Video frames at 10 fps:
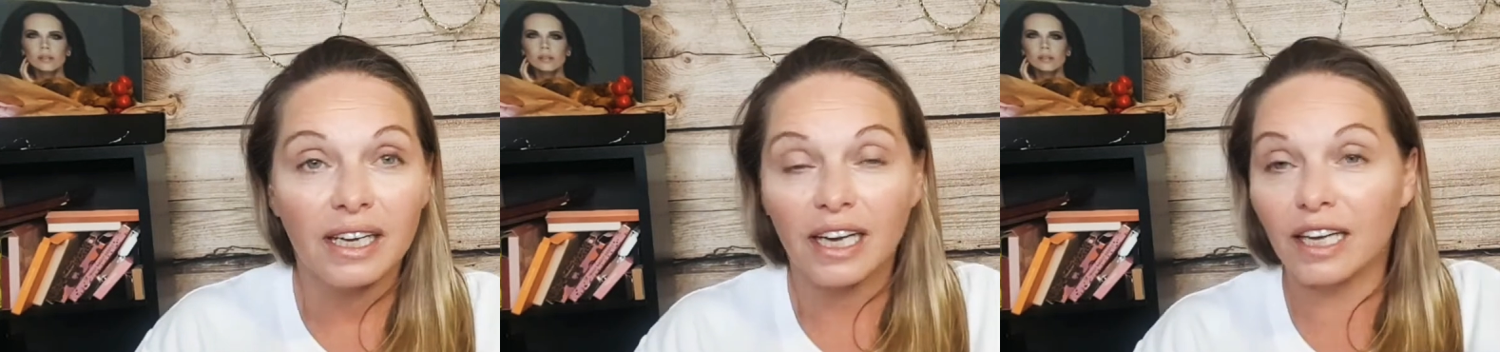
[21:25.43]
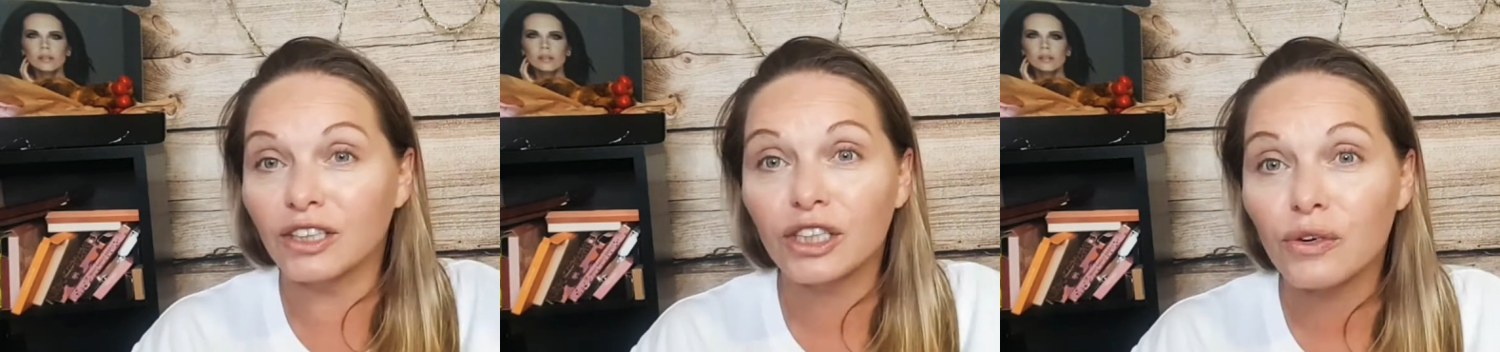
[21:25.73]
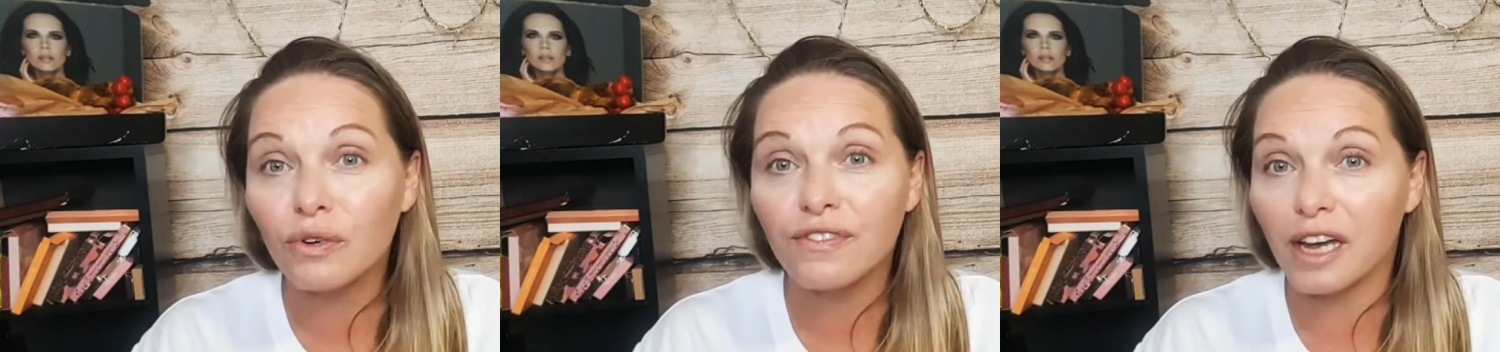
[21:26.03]
Speaker 1: and
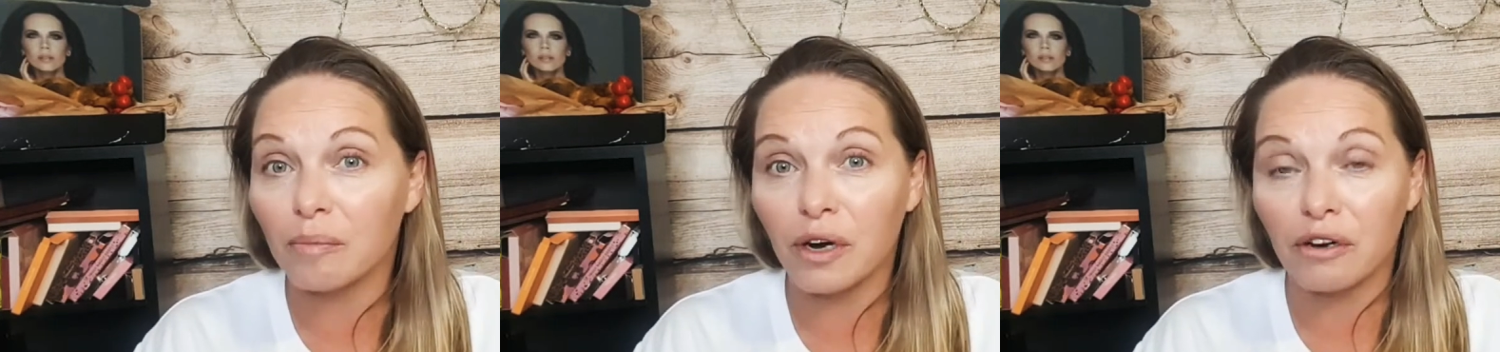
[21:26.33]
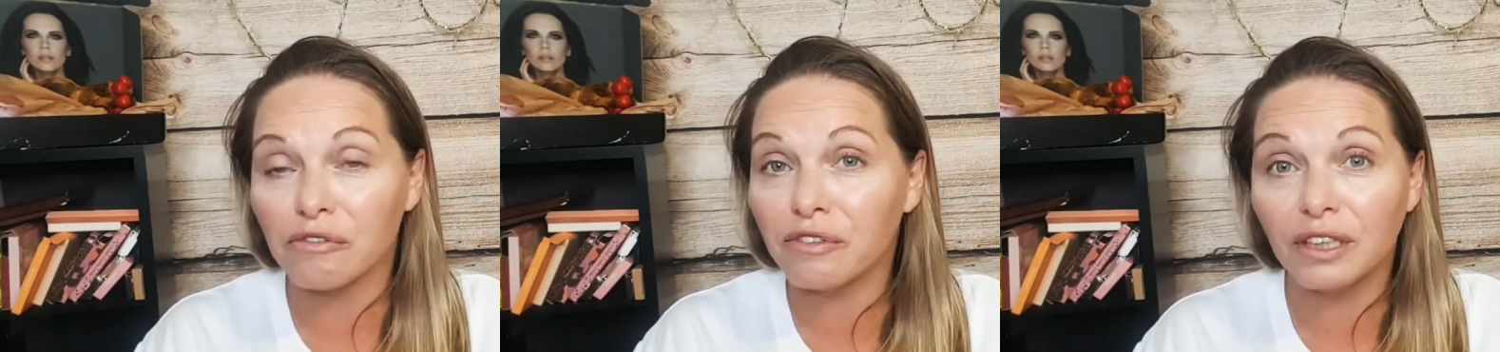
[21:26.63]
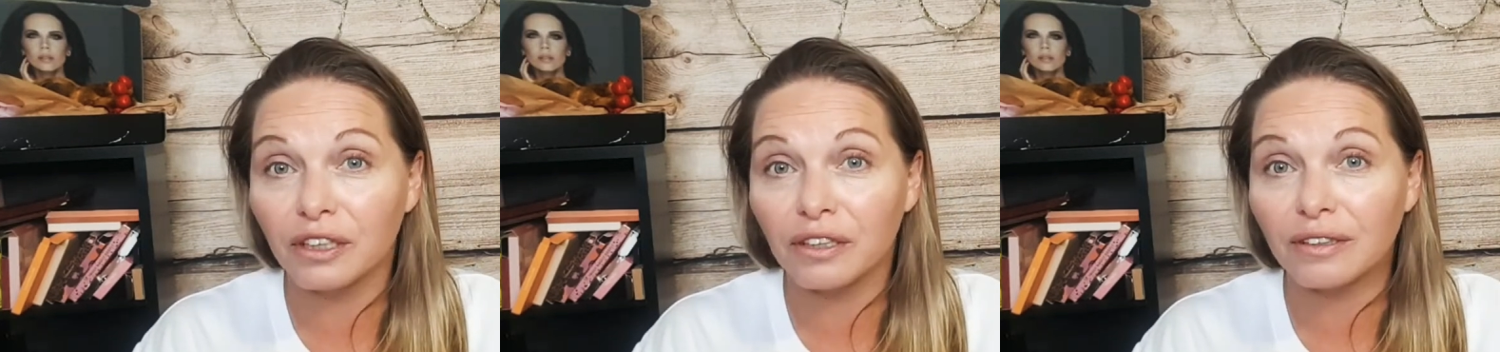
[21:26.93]
two of them are
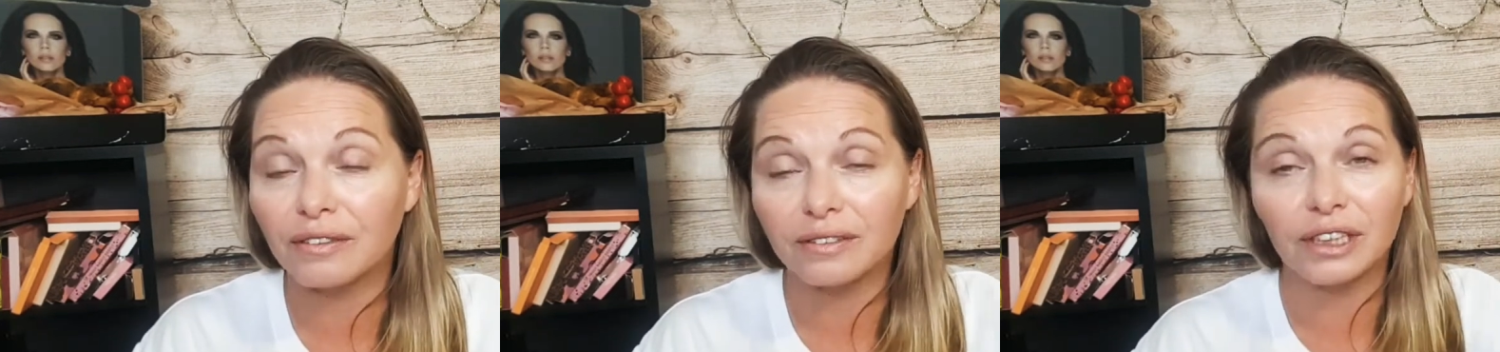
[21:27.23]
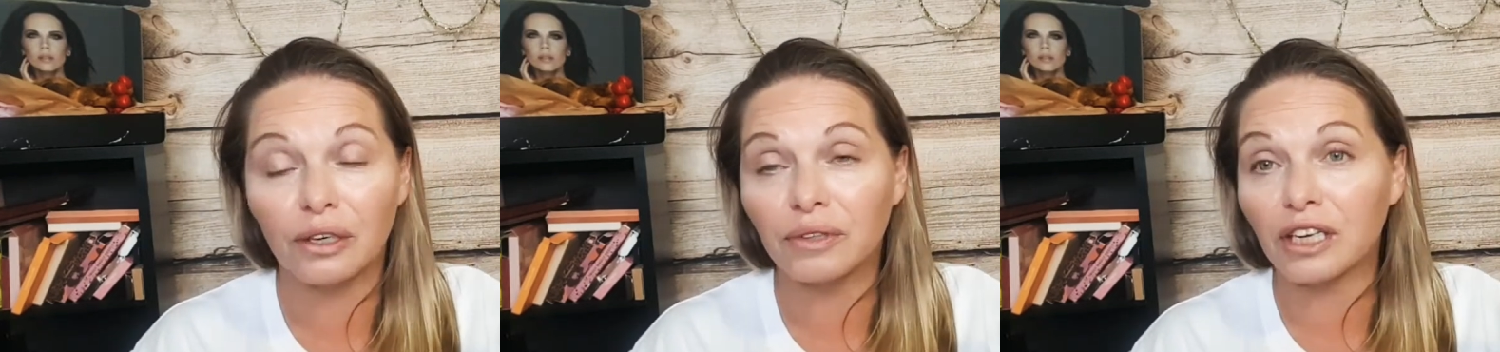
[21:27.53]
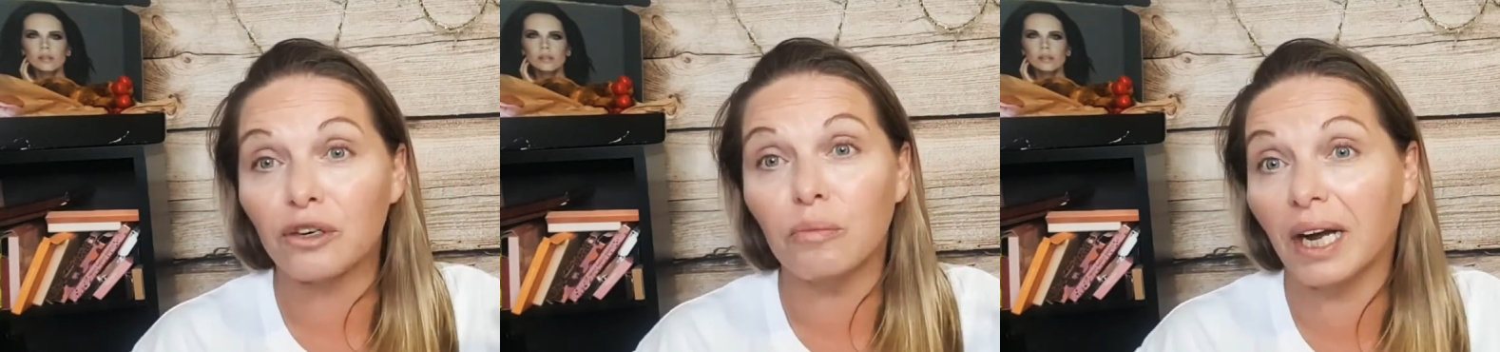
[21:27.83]
filler, you know,
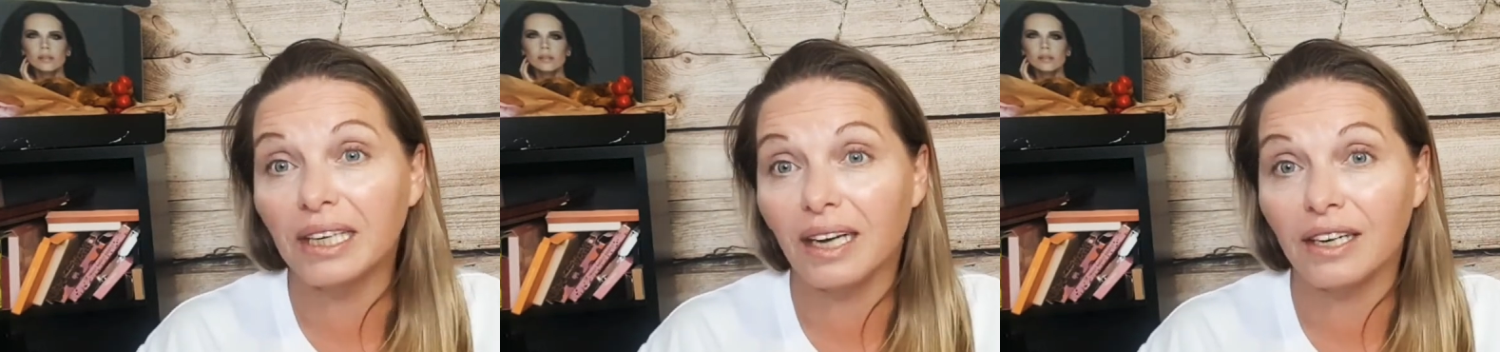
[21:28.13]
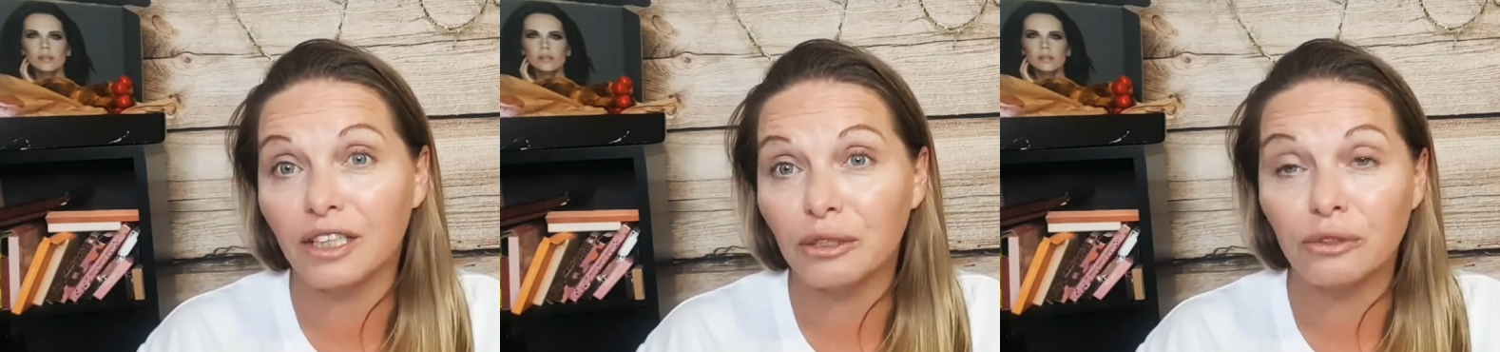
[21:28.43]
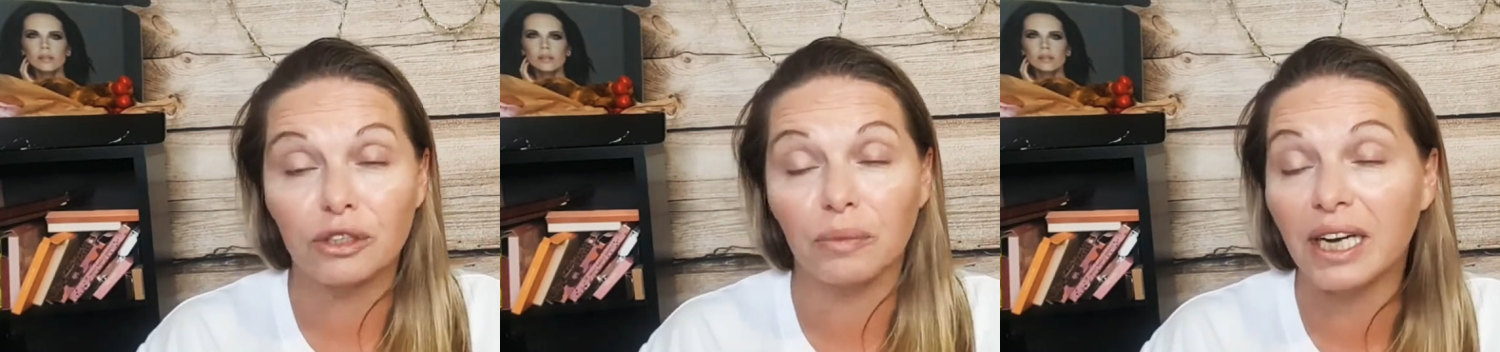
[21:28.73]
that you might not
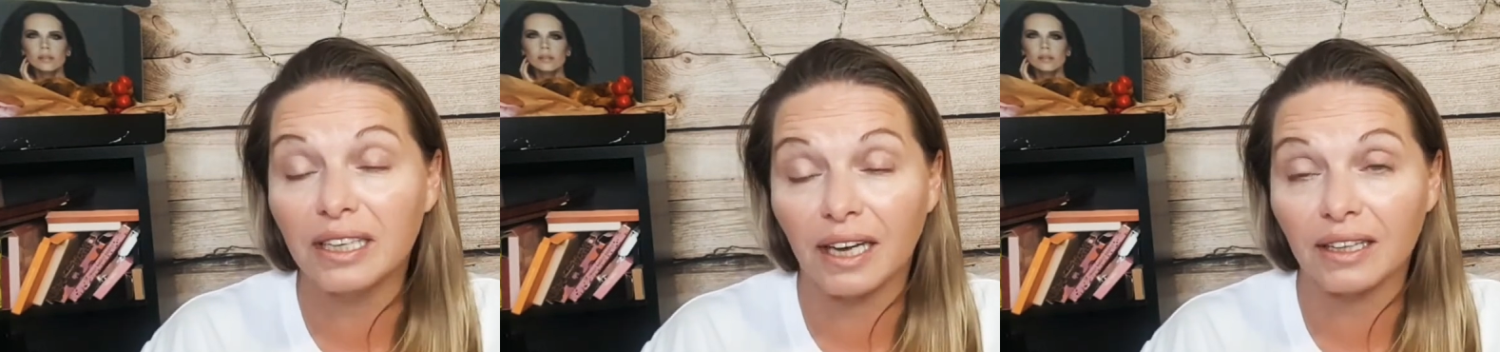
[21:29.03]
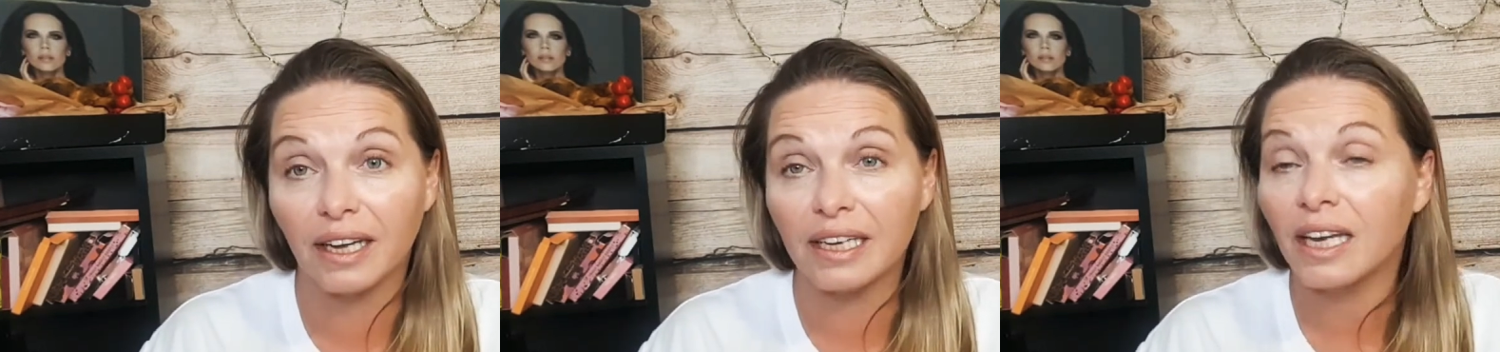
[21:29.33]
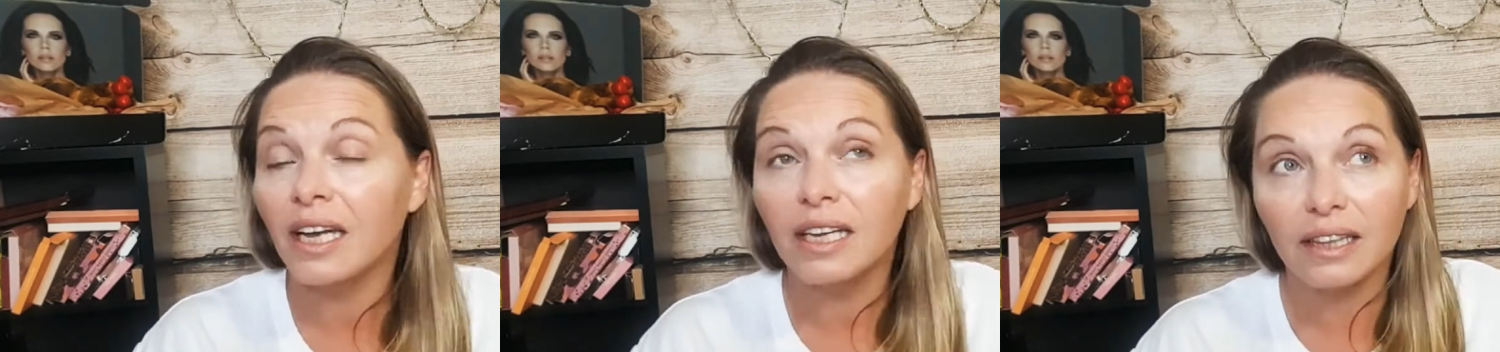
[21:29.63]
use, you might not like
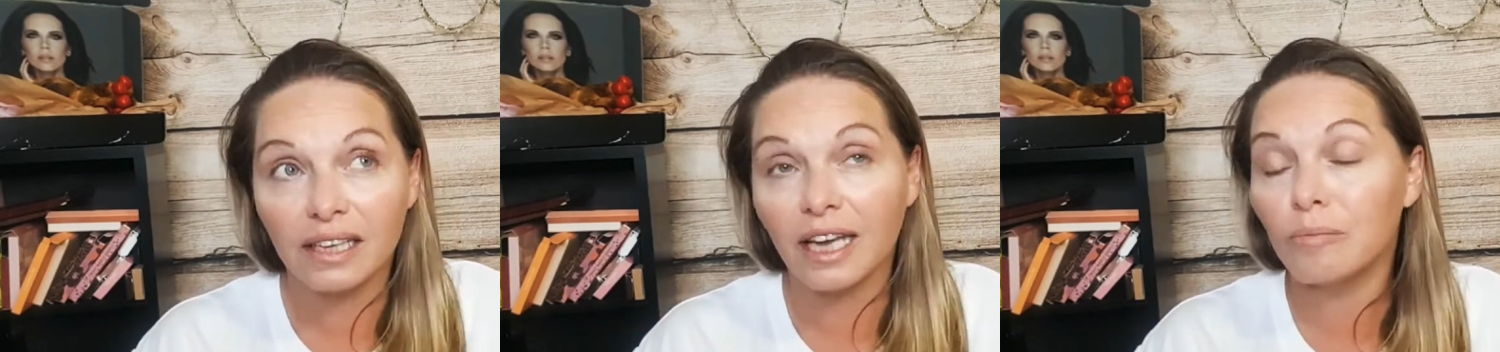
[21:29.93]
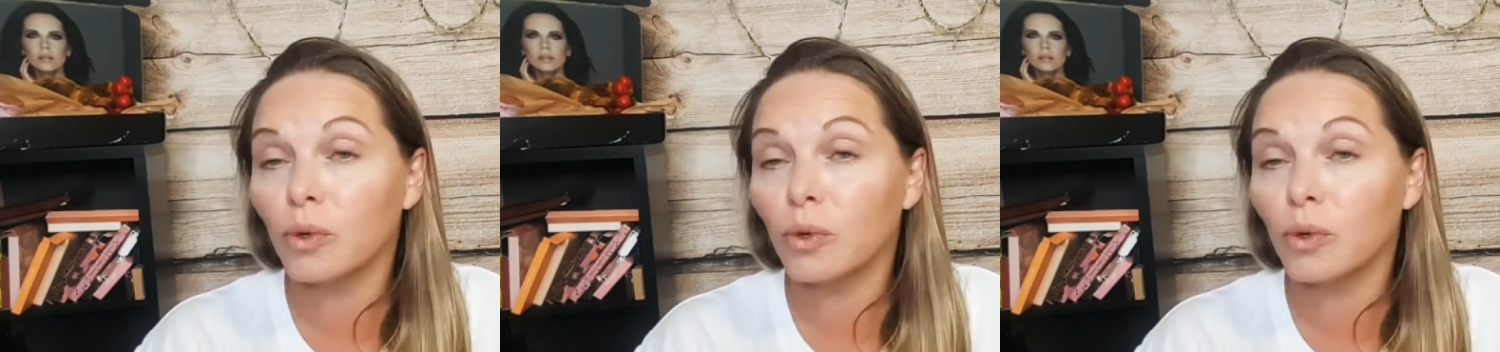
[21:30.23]
that